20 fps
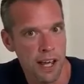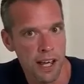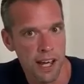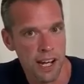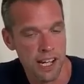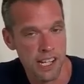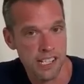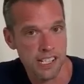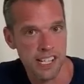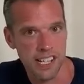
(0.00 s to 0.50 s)

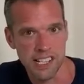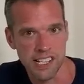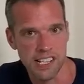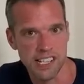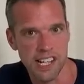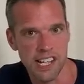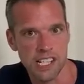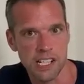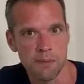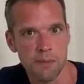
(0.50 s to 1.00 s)
and it's 60
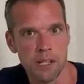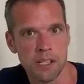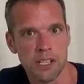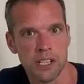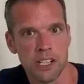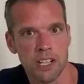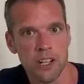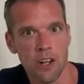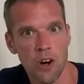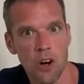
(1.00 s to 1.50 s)

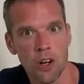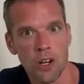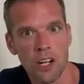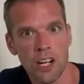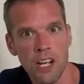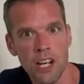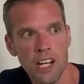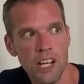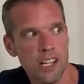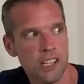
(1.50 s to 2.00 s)
centimeters long.
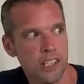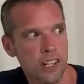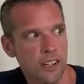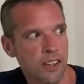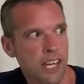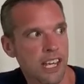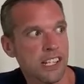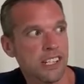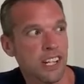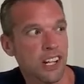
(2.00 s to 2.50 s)
So
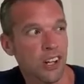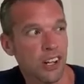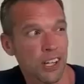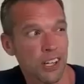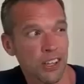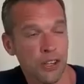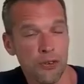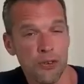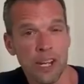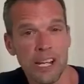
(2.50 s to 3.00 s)
these are like
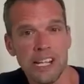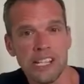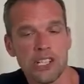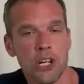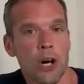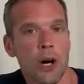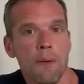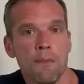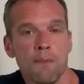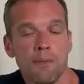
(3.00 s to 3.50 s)

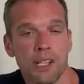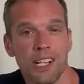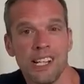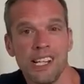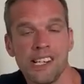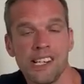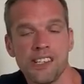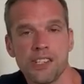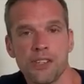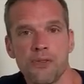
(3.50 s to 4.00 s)
at
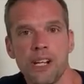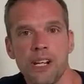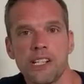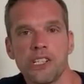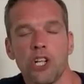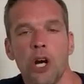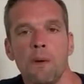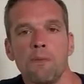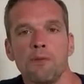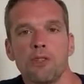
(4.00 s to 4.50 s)
least three
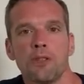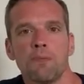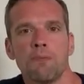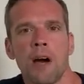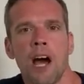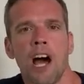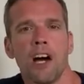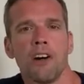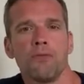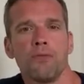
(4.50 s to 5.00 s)
times as
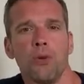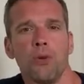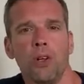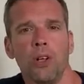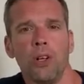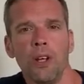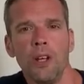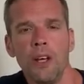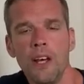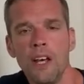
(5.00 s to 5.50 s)
powerful